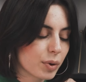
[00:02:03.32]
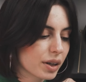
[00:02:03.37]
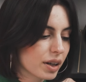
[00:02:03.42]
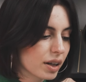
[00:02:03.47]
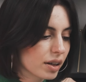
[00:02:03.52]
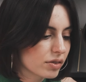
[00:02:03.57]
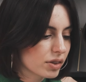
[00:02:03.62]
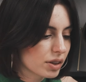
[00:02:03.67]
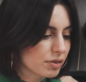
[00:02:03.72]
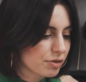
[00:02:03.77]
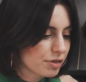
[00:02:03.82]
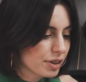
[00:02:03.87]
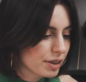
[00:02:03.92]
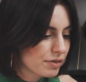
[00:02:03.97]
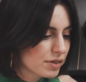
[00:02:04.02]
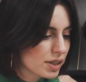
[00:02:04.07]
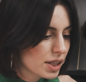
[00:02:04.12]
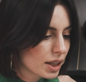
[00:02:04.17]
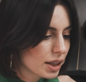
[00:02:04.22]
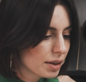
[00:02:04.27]

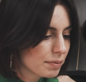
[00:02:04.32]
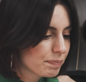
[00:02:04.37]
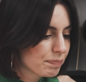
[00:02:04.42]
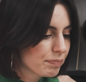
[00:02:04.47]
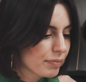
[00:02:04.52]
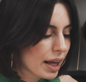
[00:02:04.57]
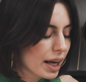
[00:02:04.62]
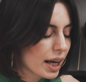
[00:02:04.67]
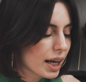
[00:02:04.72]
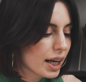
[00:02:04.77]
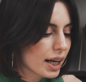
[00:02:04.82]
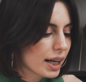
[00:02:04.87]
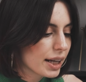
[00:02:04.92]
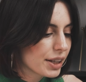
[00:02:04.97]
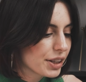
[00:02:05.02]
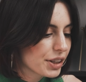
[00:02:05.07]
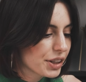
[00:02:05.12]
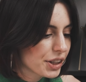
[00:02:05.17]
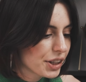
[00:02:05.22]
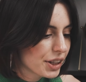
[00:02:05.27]
150.
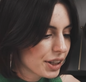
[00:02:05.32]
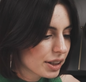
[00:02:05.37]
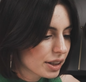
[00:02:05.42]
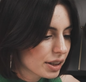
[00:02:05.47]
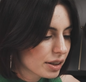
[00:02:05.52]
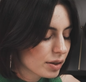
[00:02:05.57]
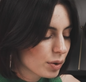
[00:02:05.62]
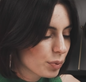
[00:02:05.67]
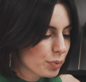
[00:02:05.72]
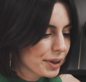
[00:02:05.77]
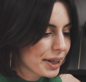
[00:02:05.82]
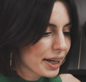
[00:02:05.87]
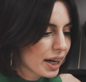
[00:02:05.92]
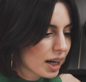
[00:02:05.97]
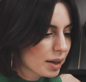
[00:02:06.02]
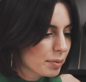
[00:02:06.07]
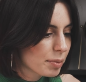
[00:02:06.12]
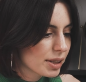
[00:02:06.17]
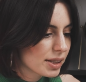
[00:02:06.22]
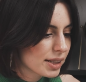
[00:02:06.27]
Here we
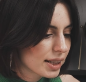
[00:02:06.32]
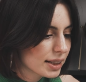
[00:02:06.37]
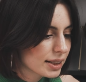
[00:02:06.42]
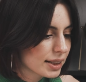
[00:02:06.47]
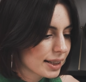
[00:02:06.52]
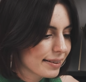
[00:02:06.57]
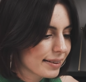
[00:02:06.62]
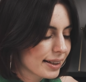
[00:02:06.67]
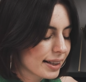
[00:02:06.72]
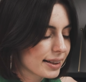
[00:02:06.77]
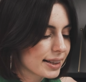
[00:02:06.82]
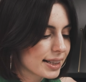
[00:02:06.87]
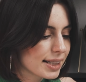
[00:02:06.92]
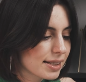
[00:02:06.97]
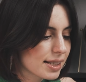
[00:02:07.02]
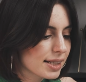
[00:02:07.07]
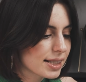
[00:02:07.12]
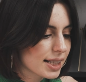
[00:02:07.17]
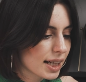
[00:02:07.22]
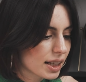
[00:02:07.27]
are predicting that
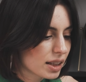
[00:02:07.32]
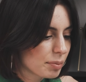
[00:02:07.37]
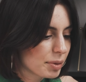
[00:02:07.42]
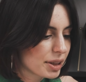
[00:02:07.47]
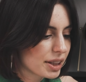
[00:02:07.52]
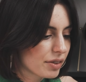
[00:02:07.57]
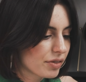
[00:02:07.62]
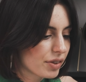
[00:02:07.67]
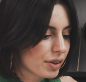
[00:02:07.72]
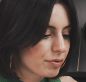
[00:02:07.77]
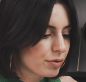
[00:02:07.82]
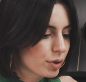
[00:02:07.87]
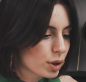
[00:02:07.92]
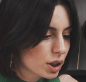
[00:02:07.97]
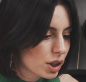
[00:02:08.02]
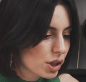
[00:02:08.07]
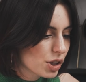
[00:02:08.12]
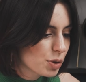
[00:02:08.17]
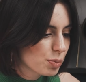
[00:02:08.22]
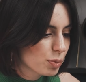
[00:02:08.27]
this is gonna be the
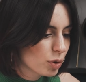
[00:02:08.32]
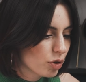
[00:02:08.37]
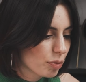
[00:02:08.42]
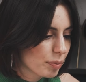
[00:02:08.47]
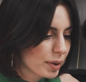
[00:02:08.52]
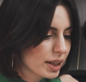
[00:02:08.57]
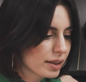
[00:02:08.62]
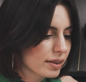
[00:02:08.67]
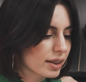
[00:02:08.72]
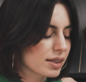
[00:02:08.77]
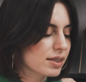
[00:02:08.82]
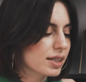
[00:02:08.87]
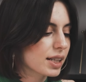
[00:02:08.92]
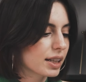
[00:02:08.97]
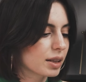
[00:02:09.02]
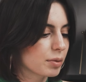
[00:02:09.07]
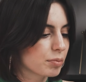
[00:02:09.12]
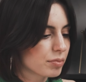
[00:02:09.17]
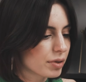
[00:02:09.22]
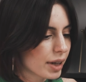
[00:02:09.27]
reverse movement. It's
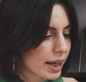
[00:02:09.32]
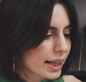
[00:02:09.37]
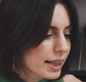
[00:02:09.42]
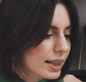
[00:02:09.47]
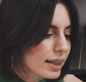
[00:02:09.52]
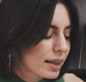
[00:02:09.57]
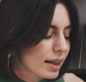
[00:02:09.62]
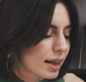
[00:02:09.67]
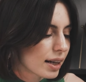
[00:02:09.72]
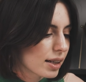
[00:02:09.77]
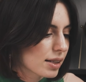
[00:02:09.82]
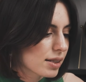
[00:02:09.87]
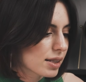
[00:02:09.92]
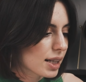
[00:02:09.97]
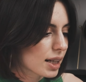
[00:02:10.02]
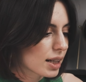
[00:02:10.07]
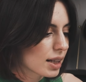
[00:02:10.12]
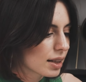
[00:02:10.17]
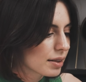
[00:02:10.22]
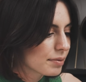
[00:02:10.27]
gonna break and it's
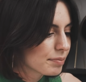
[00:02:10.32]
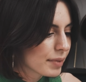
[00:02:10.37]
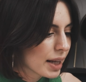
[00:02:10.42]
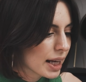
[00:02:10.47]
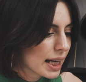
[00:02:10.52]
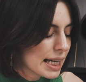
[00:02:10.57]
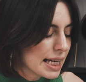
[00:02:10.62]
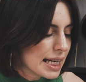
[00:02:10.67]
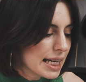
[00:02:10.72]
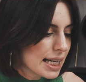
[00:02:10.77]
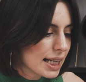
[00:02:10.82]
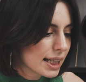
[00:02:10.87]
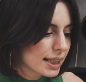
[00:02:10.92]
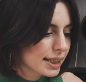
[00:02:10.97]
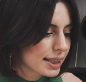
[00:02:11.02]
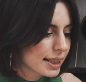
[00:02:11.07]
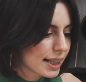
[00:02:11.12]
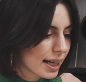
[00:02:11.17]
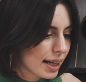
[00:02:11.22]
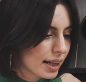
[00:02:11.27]
gonna
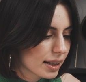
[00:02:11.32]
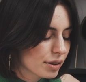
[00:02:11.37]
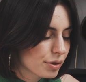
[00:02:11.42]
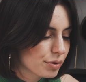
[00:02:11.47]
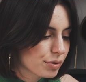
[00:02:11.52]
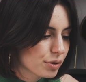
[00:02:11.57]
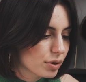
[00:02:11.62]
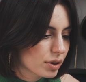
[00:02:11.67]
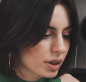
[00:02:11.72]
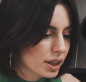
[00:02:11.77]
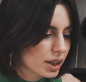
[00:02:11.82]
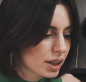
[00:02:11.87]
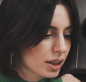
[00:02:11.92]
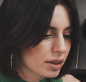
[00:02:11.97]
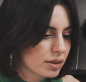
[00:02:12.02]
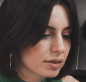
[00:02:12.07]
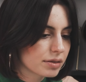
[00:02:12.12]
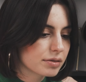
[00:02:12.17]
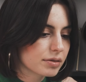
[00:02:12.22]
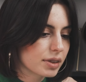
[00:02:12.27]
get
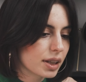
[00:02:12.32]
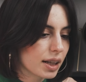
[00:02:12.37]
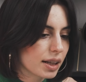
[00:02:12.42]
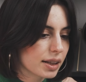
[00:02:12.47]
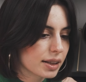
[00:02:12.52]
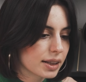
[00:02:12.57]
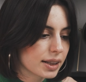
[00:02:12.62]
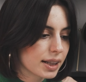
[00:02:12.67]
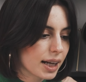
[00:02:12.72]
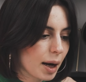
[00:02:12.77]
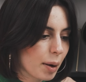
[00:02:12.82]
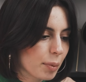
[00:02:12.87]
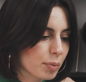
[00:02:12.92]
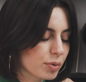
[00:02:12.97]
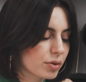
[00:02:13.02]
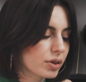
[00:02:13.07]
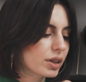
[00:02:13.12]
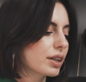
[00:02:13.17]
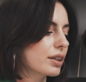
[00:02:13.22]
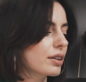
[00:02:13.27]
for an
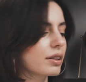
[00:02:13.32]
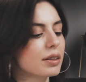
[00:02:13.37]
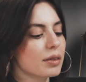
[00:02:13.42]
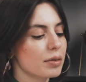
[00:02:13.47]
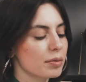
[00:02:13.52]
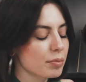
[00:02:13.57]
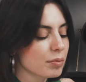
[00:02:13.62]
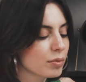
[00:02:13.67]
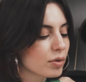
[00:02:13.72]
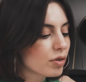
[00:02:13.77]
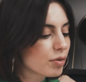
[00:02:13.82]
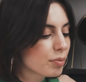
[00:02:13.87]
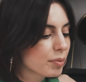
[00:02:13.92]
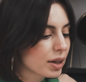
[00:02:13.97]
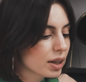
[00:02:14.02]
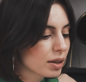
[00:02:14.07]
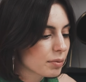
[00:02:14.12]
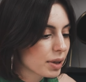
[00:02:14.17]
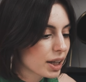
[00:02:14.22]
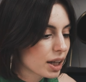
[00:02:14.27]
upward
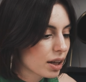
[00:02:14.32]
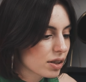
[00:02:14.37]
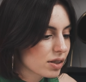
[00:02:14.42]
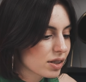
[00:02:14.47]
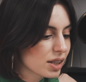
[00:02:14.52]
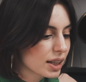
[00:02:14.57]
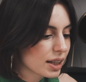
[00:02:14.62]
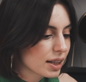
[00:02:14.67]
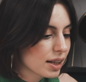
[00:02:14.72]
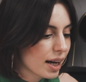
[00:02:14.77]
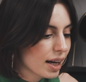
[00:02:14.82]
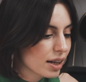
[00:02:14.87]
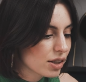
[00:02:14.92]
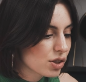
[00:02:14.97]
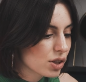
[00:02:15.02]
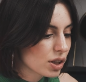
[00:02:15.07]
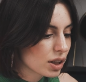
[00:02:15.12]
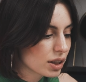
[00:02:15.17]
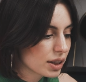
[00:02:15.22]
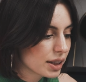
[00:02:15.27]
movement because it
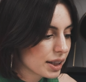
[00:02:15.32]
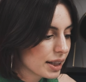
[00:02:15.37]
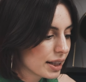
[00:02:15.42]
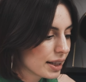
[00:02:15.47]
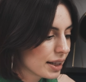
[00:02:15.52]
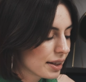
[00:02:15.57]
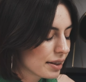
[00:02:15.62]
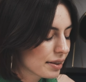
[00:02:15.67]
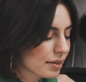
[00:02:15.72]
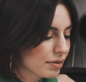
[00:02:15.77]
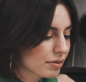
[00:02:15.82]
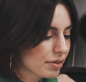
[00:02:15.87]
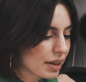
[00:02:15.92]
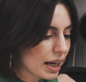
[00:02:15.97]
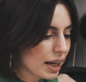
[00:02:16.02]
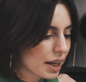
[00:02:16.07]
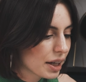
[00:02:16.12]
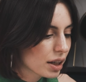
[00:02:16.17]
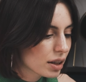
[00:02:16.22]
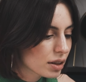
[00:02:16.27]
actually
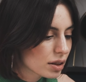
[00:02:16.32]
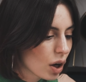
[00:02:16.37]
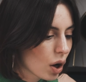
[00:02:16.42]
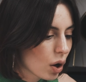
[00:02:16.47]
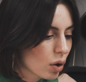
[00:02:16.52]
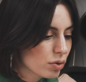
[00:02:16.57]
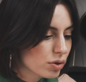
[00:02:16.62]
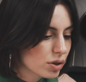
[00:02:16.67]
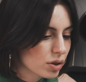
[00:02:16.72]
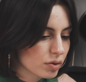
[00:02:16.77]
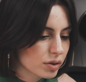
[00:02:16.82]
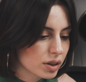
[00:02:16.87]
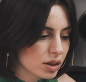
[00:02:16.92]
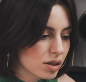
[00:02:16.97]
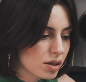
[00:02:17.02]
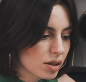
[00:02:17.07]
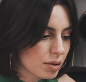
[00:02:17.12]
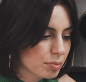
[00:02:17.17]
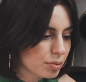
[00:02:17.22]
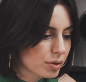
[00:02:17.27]
really close to
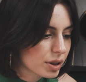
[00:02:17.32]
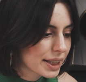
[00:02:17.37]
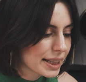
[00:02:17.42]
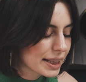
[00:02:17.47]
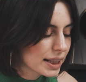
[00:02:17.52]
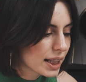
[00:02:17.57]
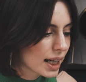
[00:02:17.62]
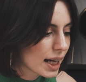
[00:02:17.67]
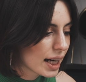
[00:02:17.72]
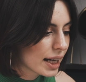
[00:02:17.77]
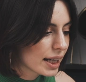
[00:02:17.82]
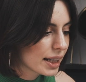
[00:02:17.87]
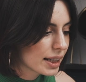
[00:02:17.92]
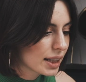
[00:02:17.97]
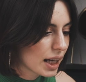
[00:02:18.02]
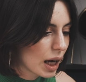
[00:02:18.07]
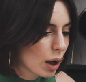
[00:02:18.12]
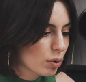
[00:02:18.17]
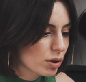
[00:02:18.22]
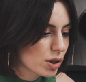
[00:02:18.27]
its support line.
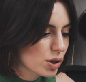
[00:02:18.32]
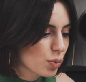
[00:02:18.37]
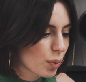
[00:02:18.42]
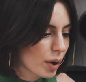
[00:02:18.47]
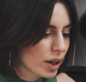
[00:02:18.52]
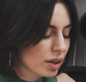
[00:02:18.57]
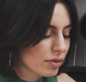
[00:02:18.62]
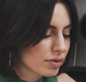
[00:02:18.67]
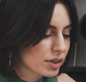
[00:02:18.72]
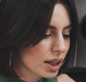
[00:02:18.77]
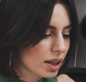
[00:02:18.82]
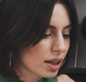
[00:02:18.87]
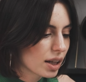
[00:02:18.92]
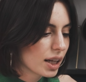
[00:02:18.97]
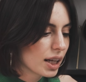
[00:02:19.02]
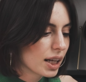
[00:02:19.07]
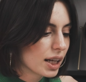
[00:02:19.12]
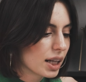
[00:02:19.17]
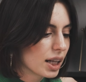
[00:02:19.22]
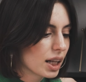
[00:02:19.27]
Now it's one of the
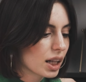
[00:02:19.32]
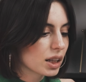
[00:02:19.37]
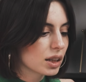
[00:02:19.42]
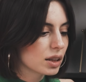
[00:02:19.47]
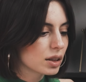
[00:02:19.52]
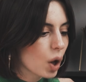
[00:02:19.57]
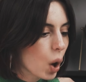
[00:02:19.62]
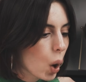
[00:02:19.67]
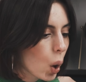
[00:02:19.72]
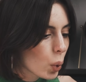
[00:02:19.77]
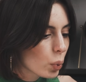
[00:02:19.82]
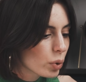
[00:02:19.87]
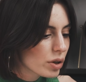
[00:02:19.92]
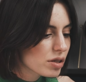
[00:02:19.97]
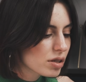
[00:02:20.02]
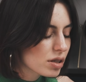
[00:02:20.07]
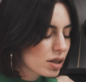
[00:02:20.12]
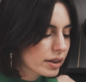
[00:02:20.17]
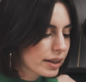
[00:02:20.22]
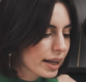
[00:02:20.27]

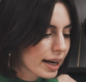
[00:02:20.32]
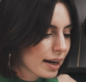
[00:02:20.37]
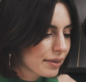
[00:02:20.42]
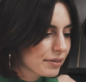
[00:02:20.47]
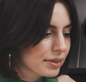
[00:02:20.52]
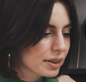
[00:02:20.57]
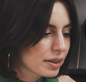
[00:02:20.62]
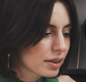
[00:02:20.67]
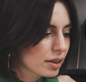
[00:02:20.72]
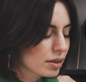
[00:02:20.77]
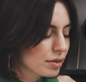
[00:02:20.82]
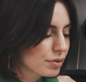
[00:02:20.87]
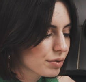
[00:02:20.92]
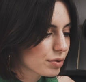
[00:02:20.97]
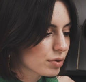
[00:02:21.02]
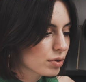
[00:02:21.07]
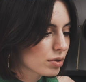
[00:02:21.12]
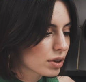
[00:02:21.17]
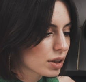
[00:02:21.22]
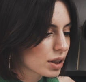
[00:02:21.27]
lowest level
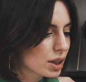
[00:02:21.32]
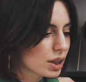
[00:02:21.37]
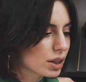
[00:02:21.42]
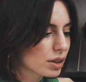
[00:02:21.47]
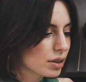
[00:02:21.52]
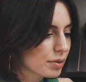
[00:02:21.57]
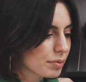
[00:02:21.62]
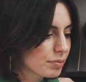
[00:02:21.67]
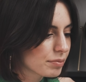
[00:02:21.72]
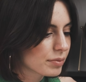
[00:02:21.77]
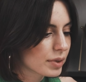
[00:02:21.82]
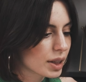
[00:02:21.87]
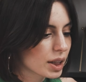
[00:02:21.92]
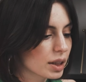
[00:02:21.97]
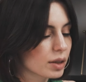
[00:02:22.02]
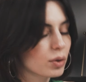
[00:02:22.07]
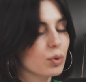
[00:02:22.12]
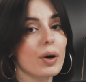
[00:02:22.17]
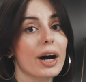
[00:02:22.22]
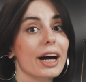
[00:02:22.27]
for
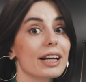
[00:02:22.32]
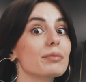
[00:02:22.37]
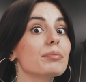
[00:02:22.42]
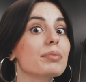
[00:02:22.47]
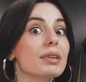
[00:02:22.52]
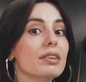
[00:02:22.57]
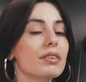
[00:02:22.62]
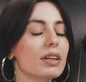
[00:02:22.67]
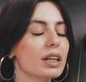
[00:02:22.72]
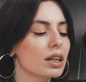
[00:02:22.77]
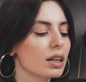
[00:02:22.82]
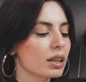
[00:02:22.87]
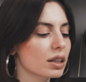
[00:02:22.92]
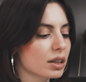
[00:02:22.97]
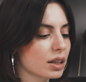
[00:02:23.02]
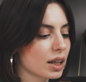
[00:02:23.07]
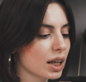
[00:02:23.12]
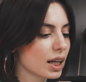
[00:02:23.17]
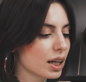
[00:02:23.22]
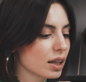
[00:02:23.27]
quiet
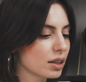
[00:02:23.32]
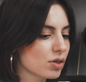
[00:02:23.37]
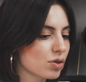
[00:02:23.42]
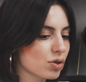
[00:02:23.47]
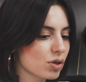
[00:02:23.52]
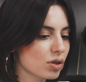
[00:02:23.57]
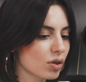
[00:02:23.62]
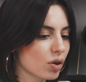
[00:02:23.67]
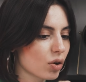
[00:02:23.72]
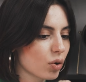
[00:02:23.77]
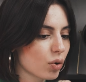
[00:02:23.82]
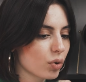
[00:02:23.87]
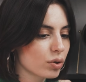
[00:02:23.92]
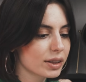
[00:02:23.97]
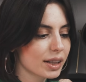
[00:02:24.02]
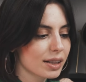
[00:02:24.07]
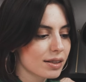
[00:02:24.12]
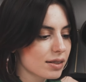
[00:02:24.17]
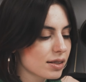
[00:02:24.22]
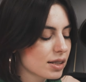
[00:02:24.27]
period. So
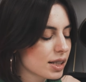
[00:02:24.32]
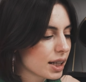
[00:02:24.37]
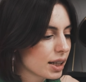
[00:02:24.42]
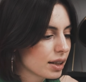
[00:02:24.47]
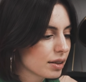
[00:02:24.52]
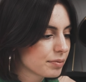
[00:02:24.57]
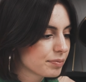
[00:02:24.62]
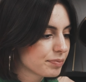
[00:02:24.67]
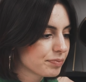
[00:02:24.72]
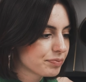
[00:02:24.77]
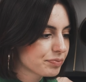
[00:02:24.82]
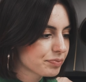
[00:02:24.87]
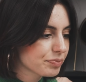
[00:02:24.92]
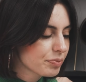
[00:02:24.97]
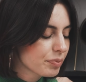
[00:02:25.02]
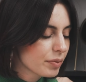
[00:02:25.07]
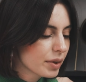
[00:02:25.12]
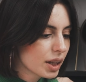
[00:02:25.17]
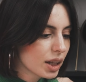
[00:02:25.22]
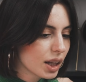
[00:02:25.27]
let's see,
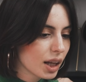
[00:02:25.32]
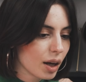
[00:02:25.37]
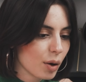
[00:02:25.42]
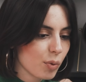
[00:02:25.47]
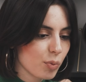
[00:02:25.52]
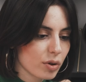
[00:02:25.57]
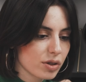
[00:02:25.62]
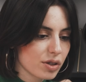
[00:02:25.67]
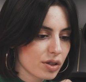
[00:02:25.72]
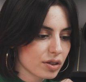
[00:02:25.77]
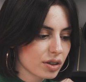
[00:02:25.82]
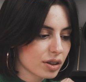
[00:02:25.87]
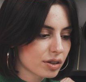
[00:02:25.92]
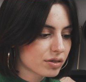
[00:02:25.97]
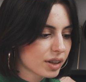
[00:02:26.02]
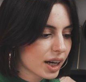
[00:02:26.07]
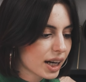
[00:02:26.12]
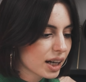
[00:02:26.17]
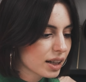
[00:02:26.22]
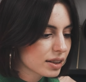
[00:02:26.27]
was it
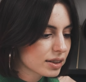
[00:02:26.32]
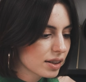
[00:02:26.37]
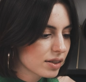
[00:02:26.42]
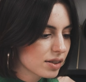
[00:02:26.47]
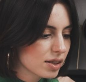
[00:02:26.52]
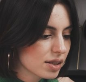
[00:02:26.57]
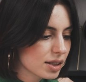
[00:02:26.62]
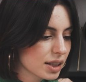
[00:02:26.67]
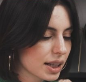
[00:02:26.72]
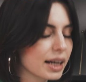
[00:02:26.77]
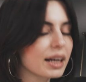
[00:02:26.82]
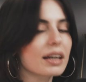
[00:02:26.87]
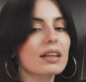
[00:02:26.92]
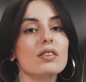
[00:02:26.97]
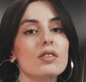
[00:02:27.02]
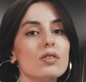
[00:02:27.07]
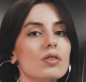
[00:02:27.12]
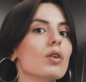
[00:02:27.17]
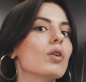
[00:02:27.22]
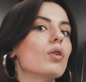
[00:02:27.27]
correct in this
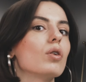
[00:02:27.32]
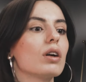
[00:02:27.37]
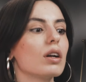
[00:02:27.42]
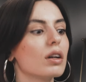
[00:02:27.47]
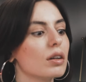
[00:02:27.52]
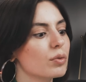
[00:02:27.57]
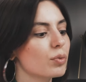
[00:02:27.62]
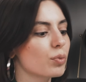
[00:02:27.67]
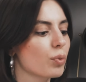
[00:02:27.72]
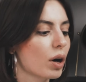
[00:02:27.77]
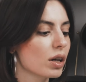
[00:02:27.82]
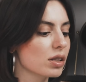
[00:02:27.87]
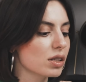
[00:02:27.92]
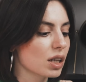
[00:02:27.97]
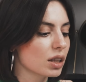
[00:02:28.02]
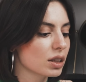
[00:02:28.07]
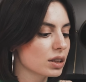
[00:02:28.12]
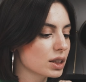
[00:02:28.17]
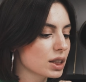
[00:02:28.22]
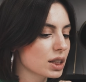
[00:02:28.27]
case or
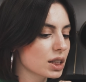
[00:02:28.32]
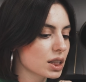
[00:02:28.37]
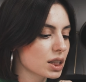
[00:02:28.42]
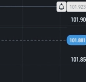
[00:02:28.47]
wasn't?